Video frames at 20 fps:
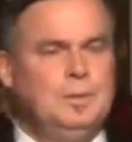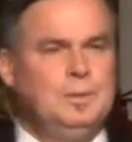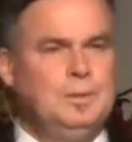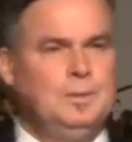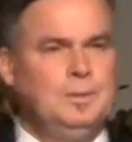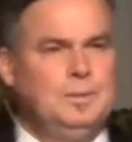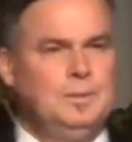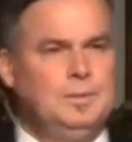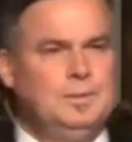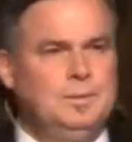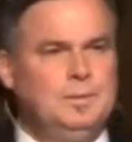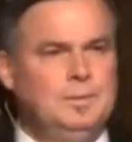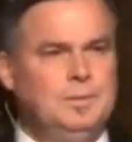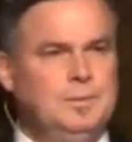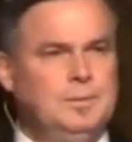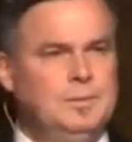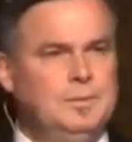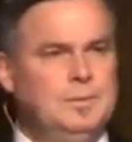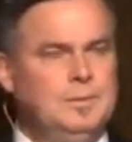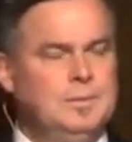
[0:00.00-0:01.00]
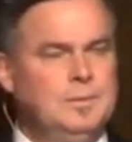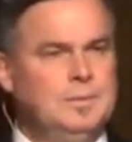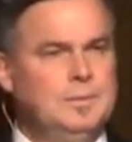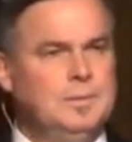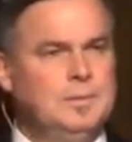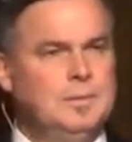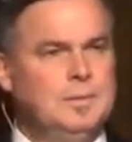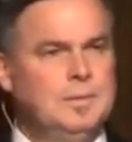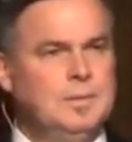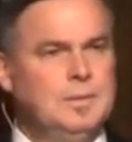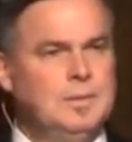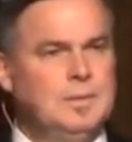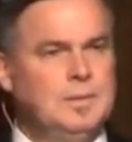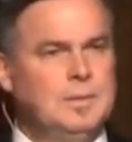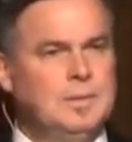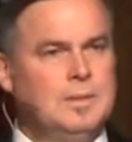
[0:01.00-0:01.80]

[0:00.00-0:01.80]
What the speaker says: No one is speaking in this clip.